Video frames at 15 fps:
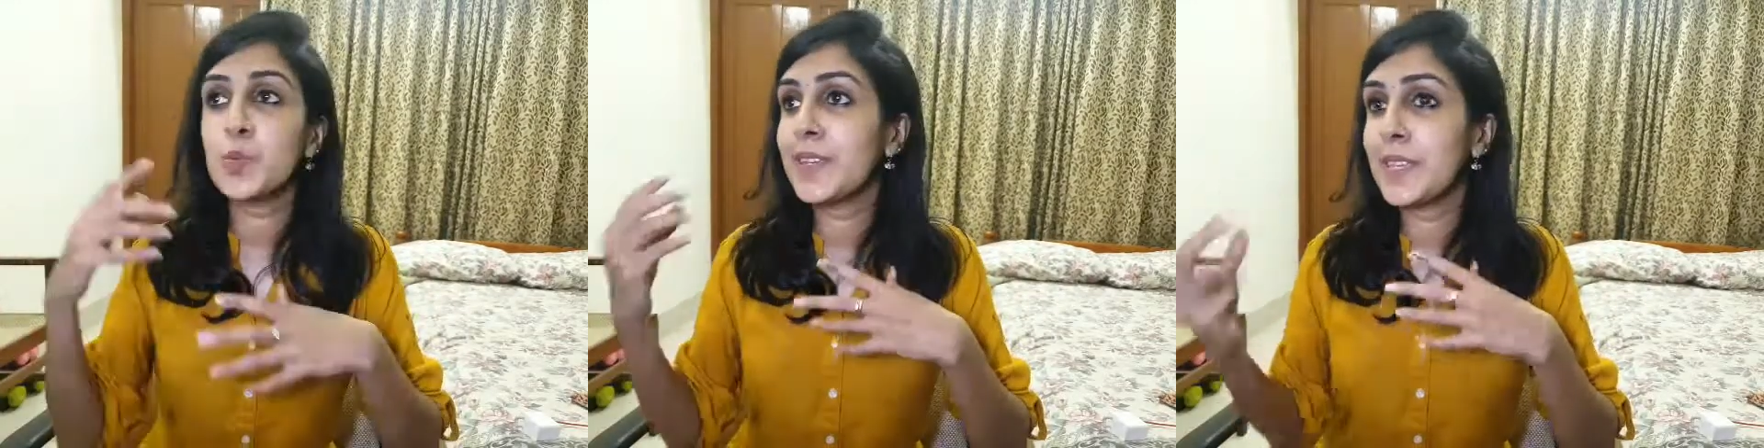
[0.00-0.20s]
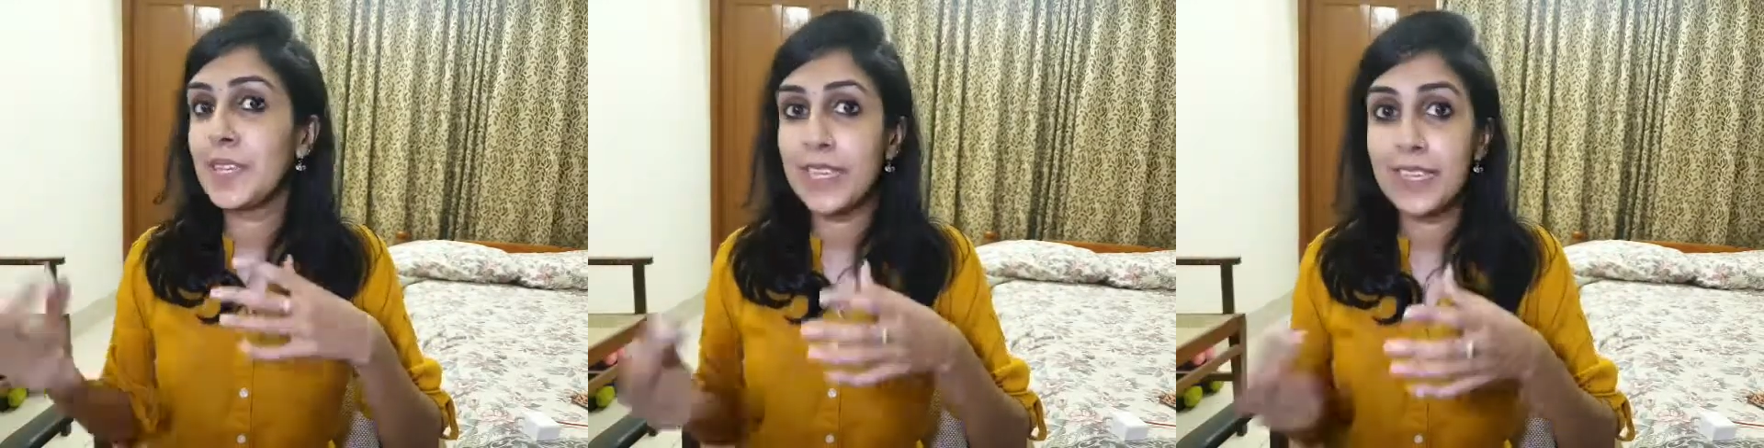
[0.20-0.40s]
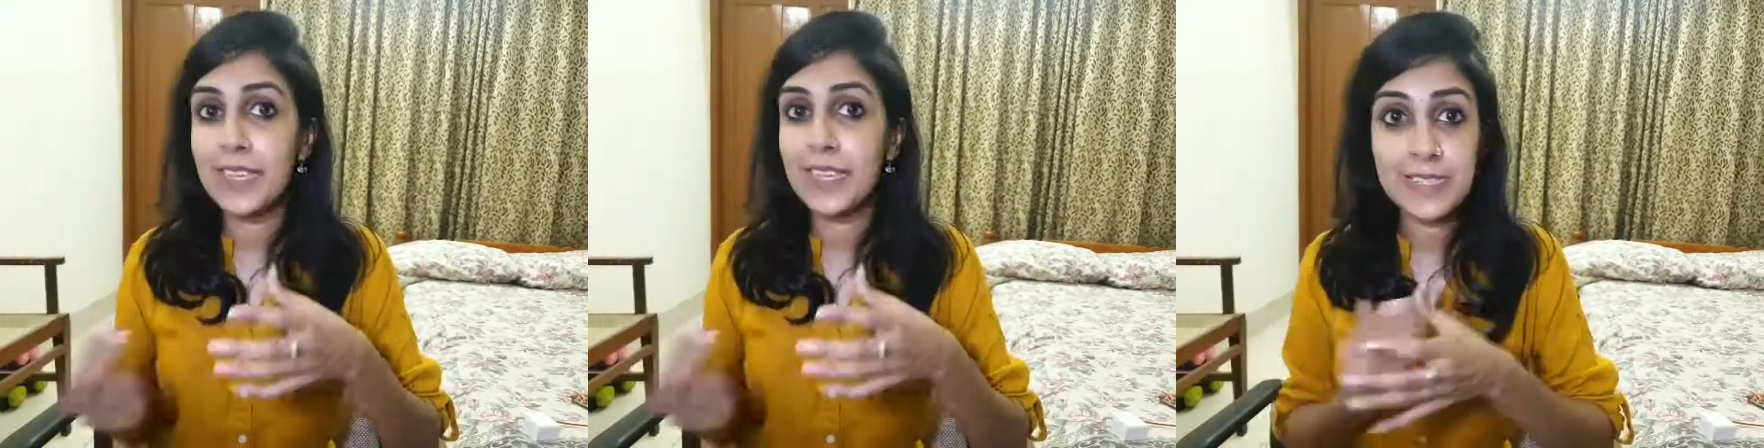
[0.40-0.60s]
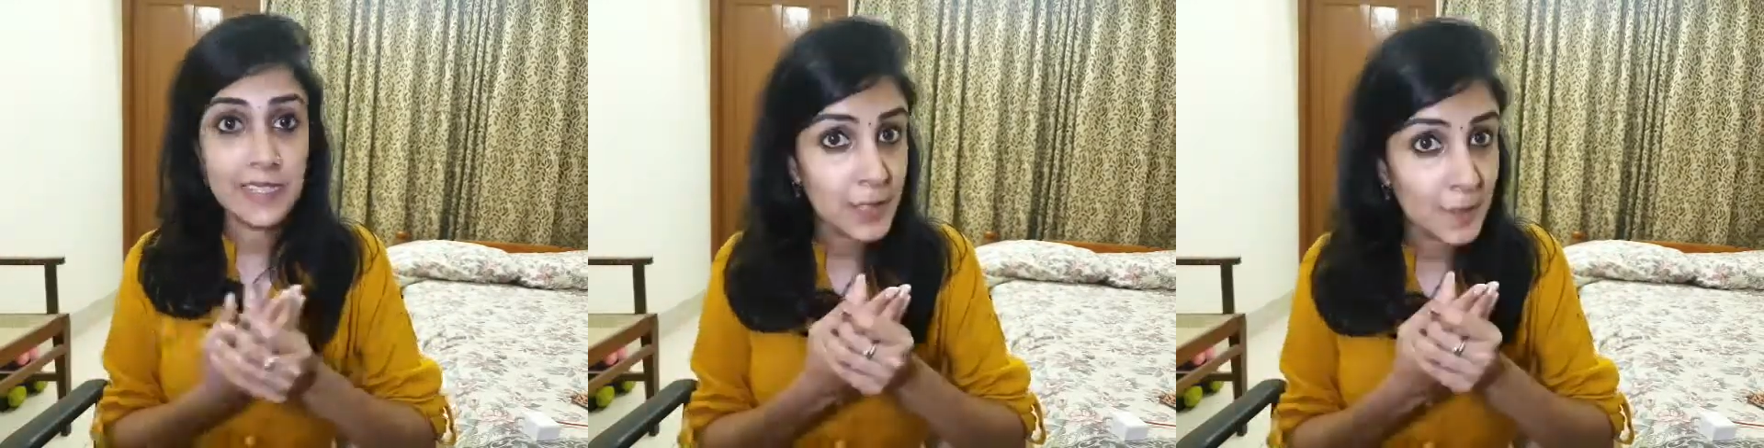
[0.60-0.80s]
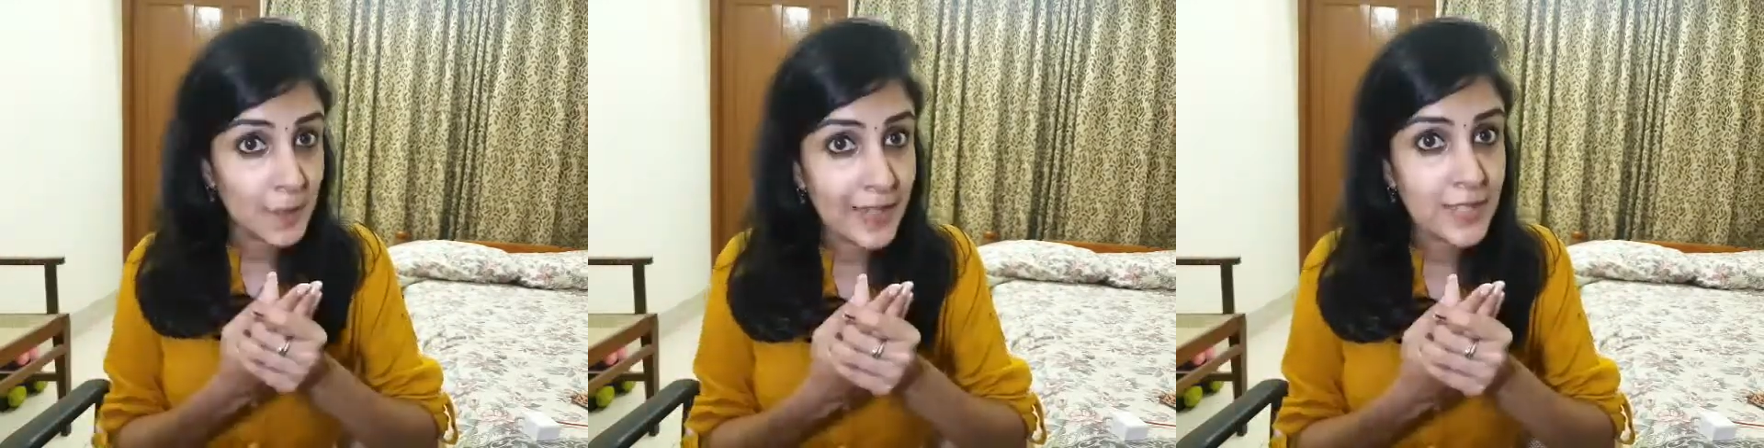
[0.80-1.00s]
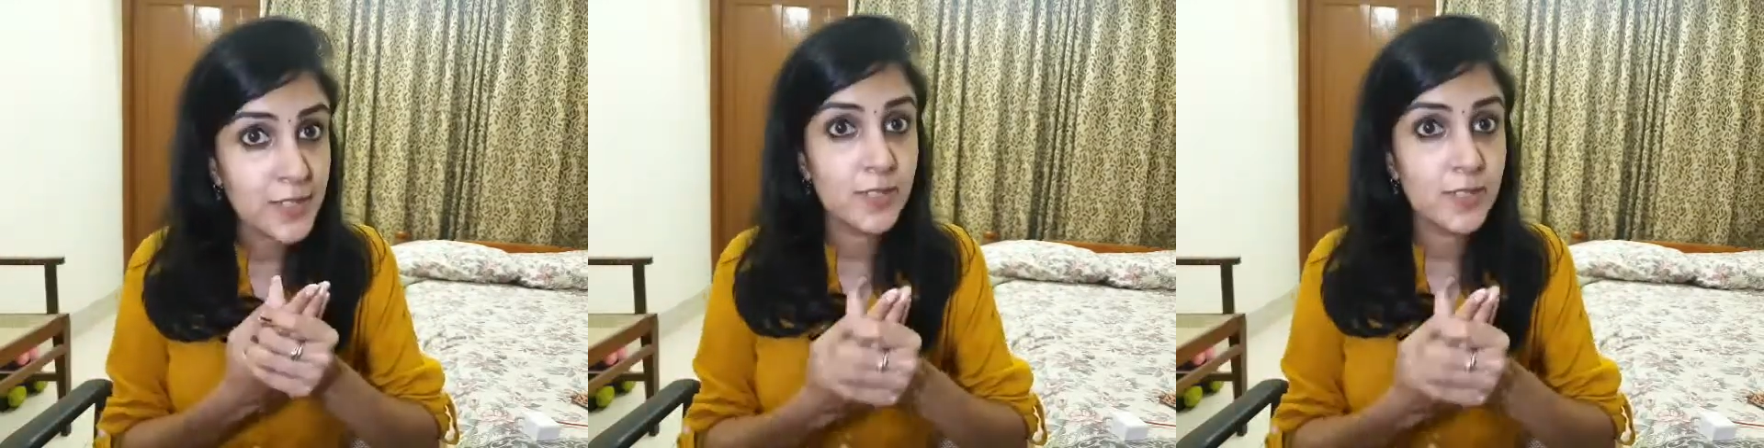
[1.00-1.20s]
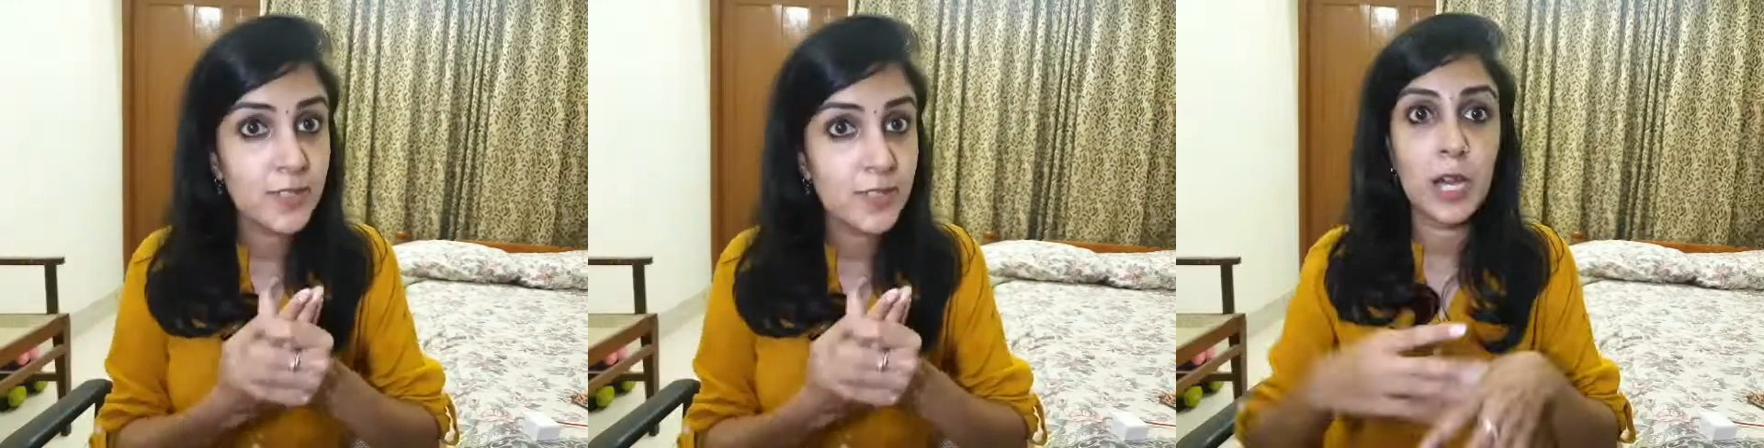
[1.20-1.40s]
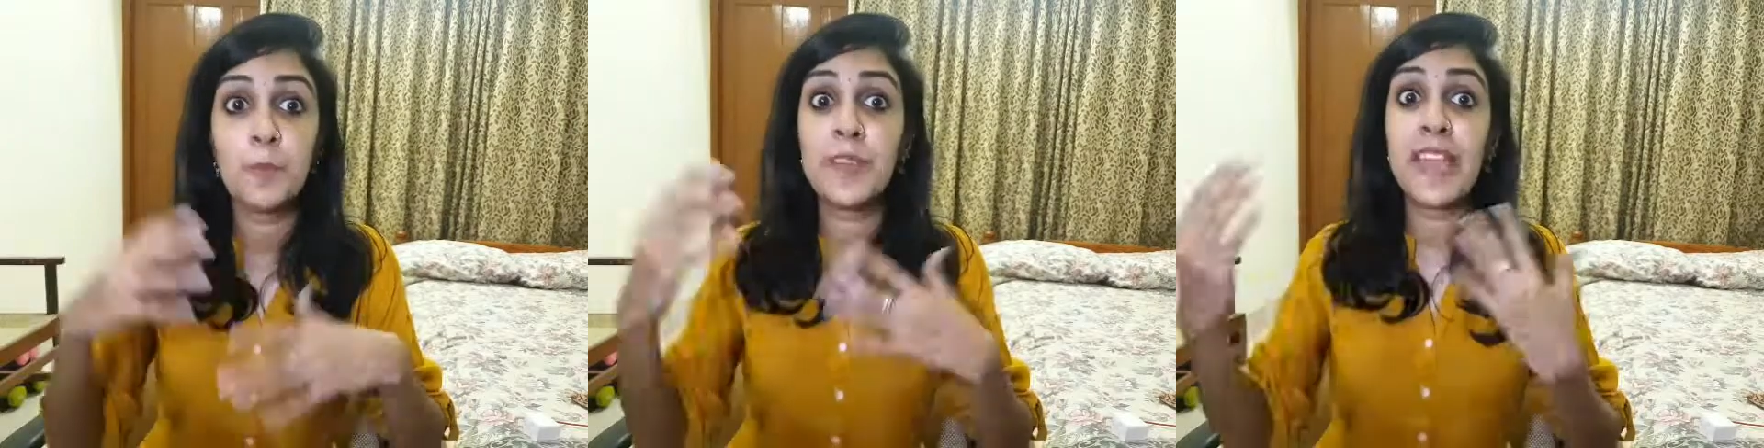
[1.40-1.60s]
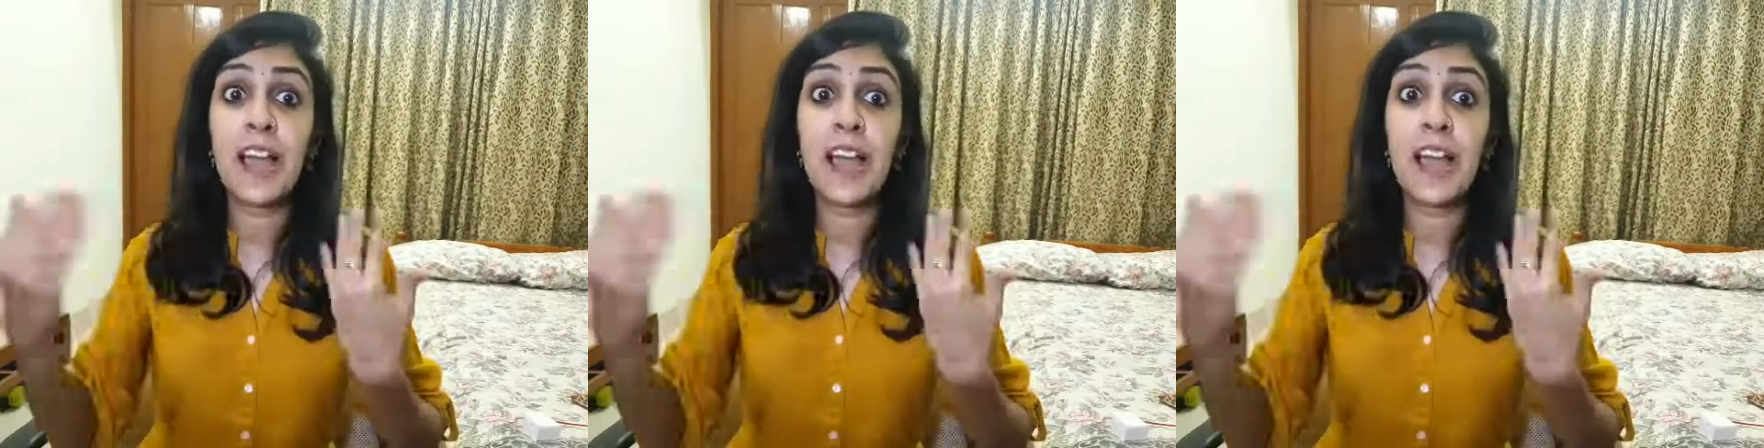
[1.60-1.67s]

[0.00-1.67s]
We insert the menstrual cup.